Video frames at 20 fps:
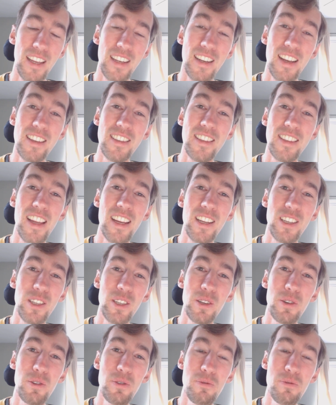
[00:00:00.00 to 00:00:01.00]
And as they
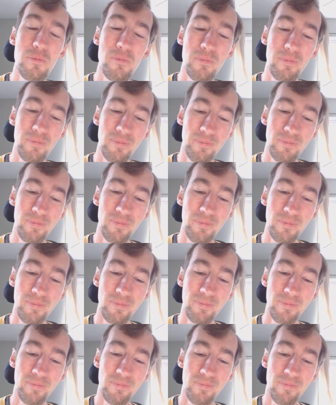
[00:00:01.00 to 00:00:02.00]
do,
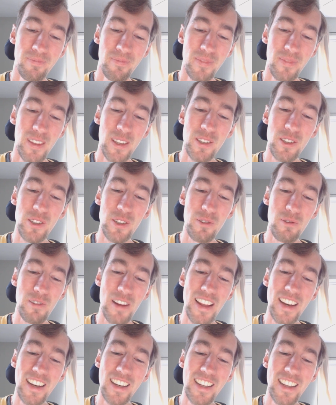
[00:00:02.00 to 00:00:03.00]
the
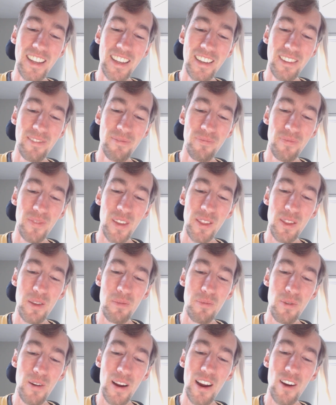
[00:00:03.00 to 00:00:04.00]
serenity that
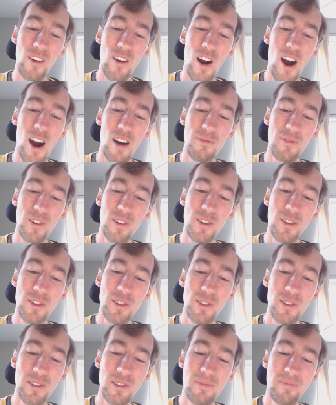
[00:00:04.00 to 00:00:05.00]
the prayer
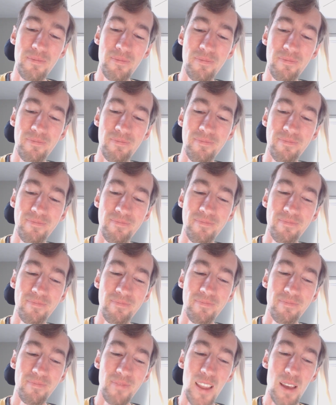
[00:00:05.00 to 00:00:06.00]
offers
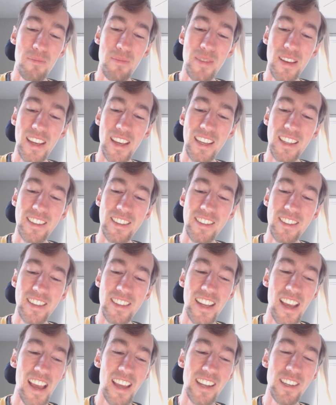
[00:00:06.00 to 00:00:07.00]

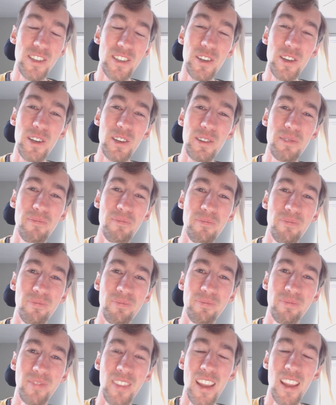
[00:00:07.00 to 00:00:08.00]
begins to enter
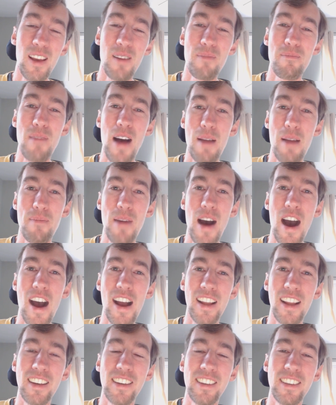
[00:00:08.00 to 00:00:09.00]
my
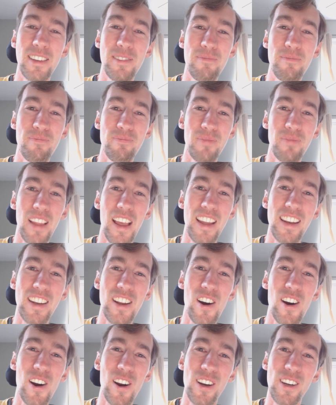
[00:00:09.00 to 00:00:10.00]
mind
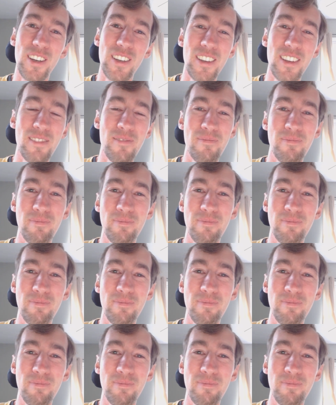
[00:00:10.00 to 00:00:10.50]
and heart.